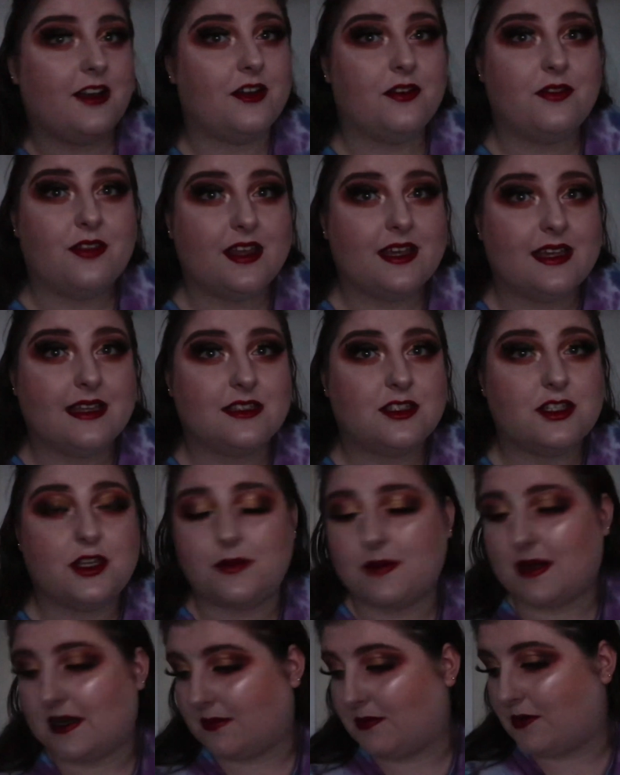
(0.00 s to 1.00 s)
think it's too
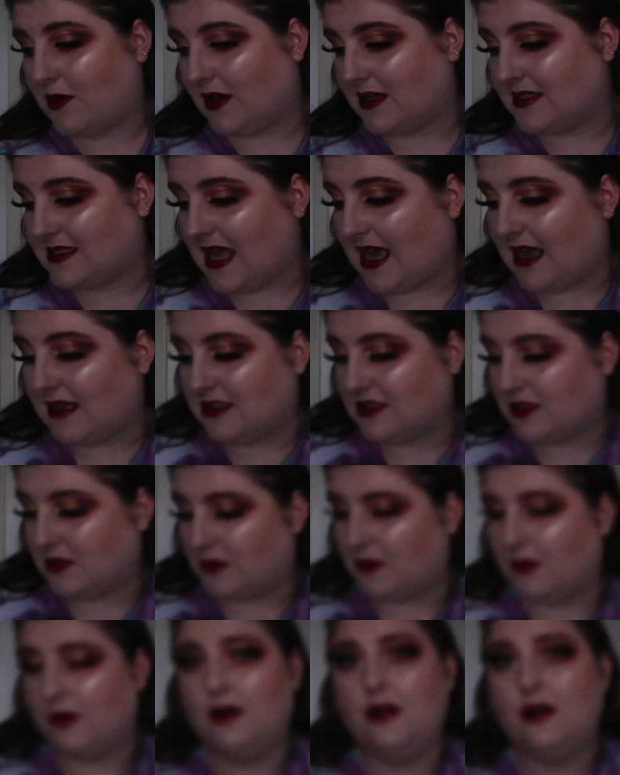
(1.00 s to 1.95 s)
bad a price at all.